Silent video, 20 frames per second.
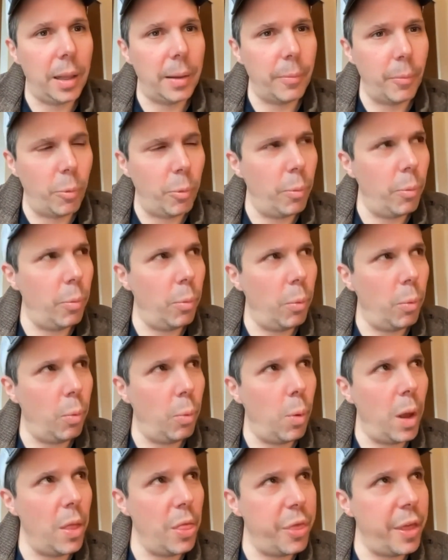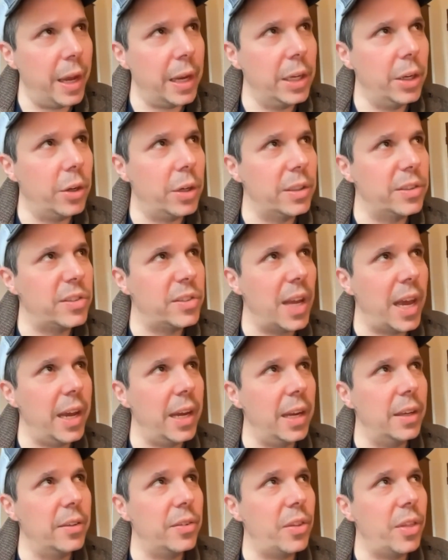One thing you could say
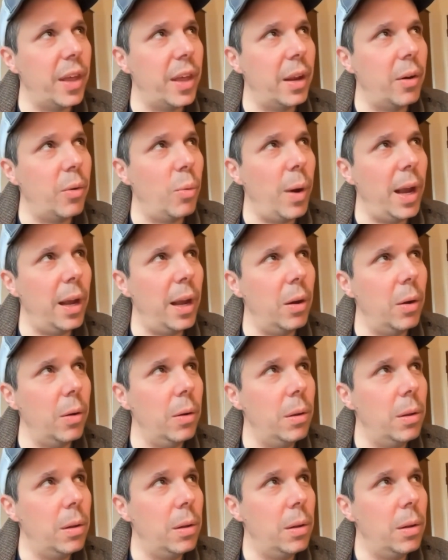is that, well,